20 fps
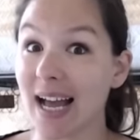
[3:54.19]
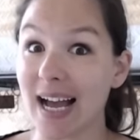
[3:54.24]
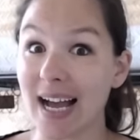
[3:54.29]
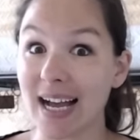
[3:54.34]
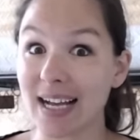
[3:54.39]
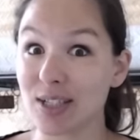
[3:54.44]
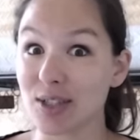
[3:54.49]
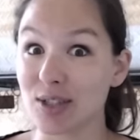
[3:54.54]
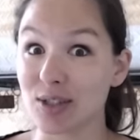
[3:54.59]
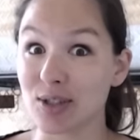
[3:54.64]

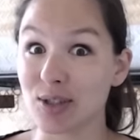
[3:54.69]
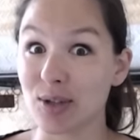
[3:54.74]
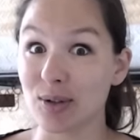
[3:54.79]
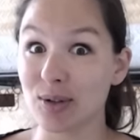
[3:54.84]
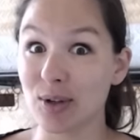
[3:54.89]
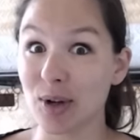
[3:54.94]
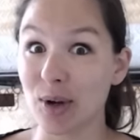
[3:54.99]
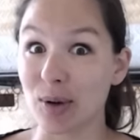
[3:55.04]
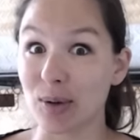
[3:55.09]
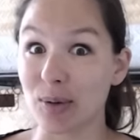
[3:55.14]
I just don't
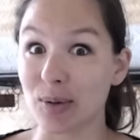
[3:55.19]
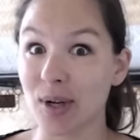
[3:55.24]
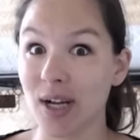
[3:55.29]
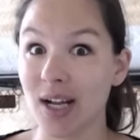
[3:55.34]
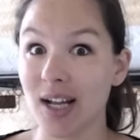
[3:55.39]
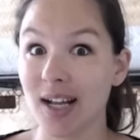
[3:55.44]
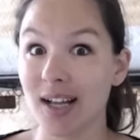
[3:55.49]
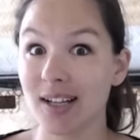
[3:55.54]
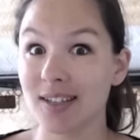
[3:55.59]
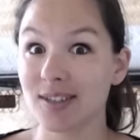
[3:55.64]
know.
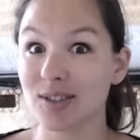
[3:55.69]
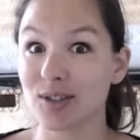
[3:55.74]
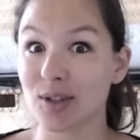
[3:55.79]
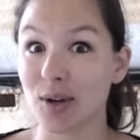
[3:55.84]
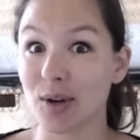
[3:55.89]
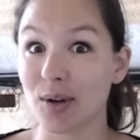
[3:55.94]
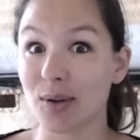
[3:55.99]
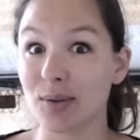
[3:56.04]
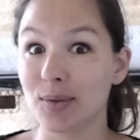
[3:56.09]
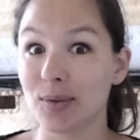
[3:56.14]

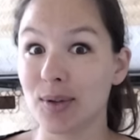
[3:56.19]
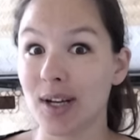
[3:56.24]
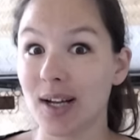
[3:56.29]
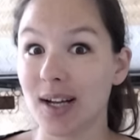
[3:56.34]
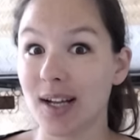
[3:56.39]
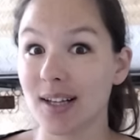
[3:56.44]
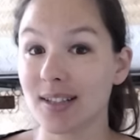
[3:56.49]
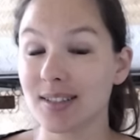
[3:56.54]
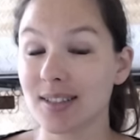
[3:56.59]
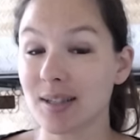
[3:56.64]
So
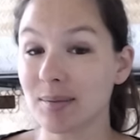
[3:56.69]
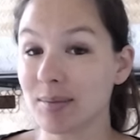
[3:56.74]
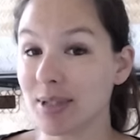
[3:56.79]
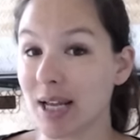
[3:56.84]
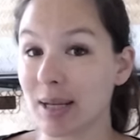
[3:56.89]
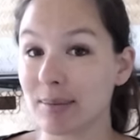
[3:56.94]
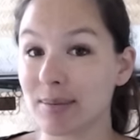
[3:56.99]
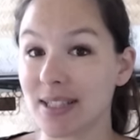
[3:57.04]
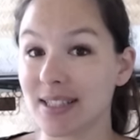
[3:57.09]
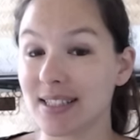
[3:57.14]

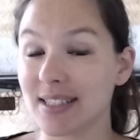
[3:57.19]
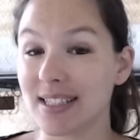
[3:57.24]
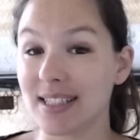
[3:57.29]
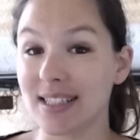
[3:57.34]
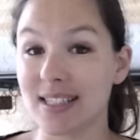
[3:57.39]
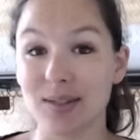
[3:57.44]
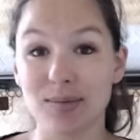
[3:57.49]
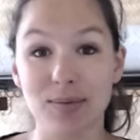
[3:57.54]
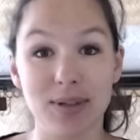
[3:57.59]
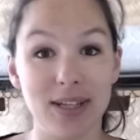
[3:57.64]
sometimes I see
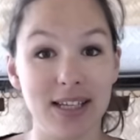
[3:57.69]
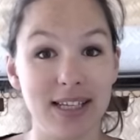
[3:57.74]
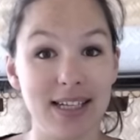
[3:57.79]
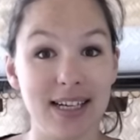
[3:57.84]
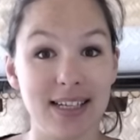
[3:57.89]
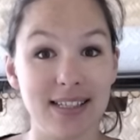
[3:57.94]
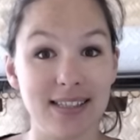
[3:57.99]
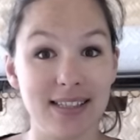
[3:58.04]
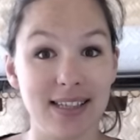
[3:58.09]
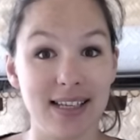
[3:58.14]
these really
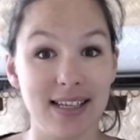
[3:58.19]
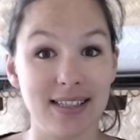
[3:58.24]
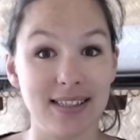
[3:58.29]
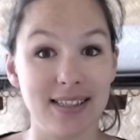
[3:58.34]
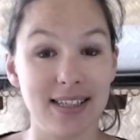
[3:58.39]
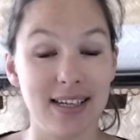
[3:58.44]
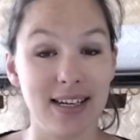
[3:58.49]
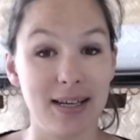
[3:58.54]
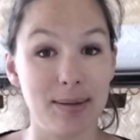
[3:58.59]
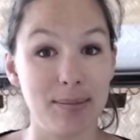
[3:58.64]
nice things
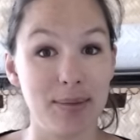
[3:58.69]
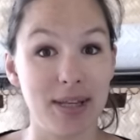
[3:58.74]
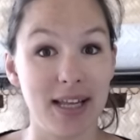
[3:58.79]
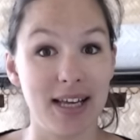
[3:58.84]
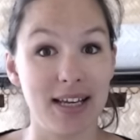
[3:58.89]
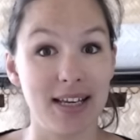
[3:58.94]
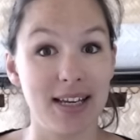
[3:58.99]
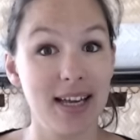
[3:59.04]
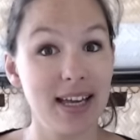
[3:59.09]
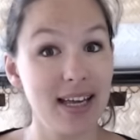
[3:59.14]
and I'm
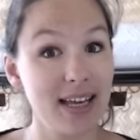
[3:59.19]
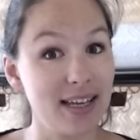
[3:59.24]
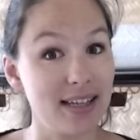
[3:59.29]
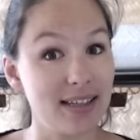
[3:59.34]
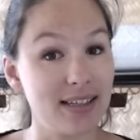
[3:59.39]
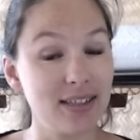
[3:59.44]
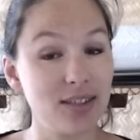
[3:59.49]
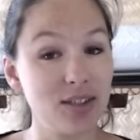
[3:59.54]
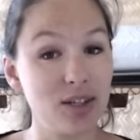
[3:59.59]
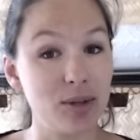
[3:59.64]
like, hey,
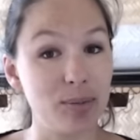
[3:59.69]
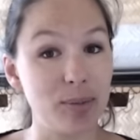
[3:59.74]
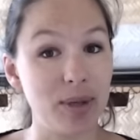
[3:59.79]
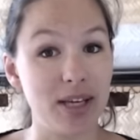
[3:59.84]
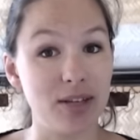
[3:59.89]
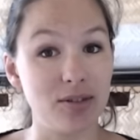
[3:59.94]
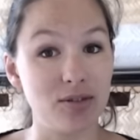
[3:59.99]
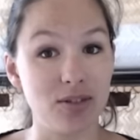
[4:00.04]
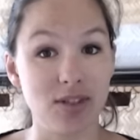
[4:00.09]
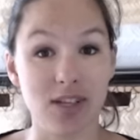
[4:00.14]
this could be
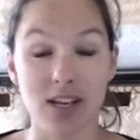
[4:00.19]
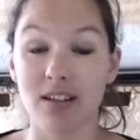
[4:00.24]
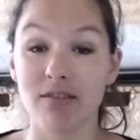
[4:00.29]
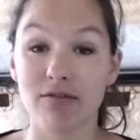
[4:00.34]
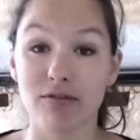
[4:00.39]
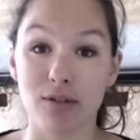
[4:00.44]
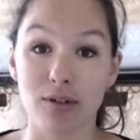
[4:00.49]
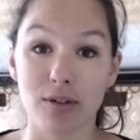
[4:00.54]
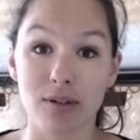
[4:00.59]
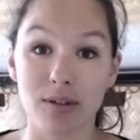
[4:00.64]
interesting
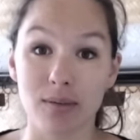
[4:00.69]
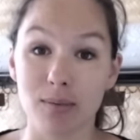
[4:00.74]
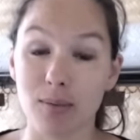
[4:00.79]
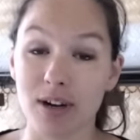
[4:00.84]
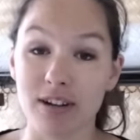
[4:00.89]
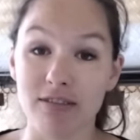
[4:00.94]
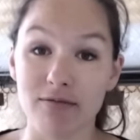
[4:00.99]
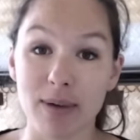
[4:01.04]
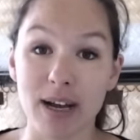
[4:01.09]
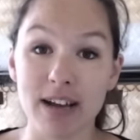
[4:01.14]
for one
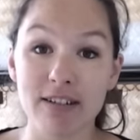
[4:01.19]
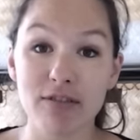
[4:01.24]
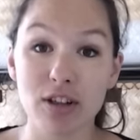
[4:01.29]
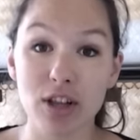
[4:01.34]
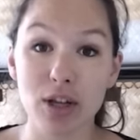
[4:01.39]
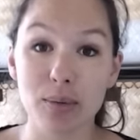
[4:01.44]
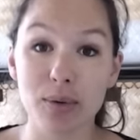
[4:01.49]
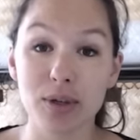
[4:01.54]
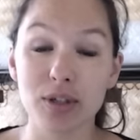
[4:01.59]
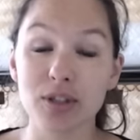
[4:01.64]
of my
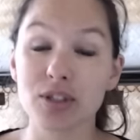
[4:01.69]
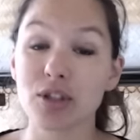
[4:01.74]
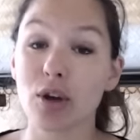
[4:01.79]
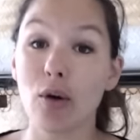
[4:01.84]
followers,